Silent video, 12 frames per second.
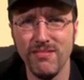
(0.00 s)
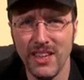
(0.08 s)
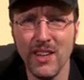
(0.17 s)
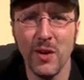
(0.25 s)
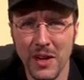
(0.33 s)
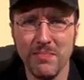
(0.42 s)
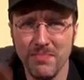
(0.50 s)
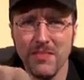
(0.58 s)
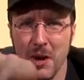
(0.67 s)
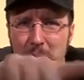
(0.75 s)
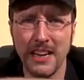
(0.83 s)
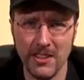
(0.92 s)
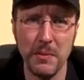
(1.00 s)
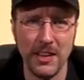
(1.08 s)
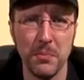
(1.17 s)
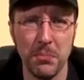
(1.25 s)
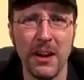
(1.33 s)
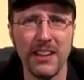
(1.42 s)
You know what? Go back to
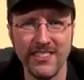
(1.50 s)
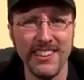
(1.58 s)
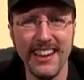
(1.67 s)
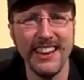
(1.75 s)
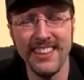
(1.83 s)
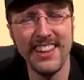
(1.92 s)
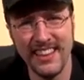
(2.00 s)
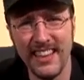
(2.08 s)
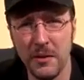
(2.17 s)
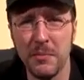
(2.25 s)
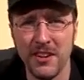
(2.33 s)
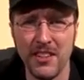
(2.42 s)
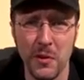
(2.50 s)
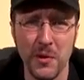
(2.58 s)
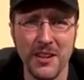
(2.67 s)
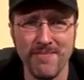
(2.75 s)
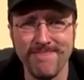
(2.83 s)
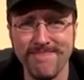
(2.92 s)
being depressed. I think I like it better that
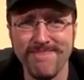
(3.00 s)
way.